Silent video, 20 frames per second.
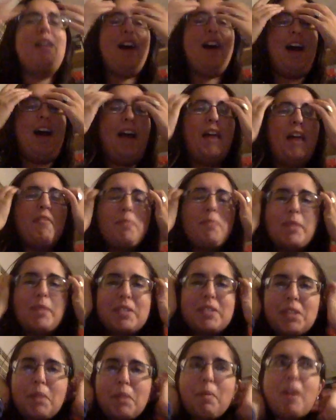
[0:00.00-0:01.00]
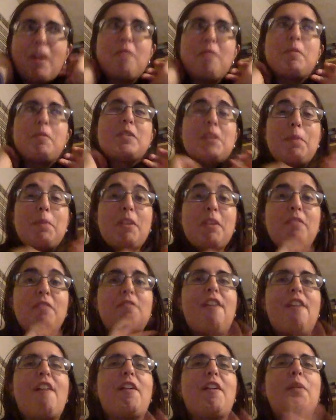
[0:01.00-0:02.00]
I've been sleeping
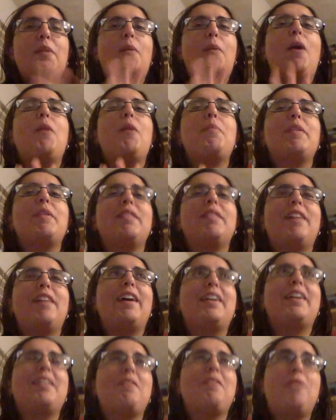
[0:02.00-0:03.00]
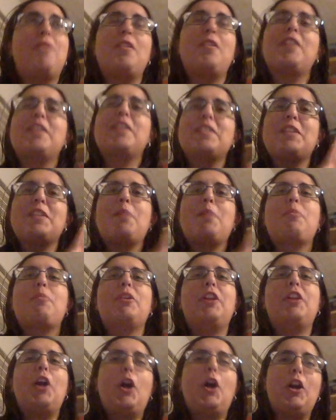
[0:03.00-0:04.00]
very well, but like falling asleep
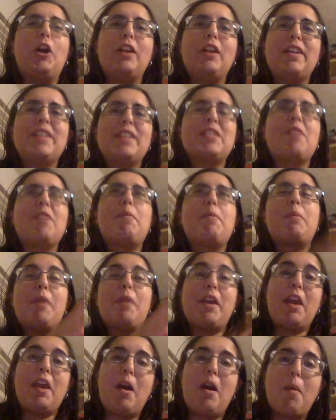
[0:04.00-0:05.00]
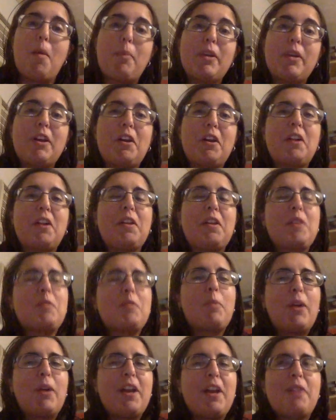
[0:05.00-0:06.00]
really early, so I've been waking up really early in the
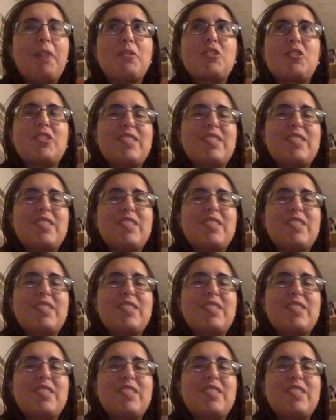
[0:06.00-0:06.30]
morning, which is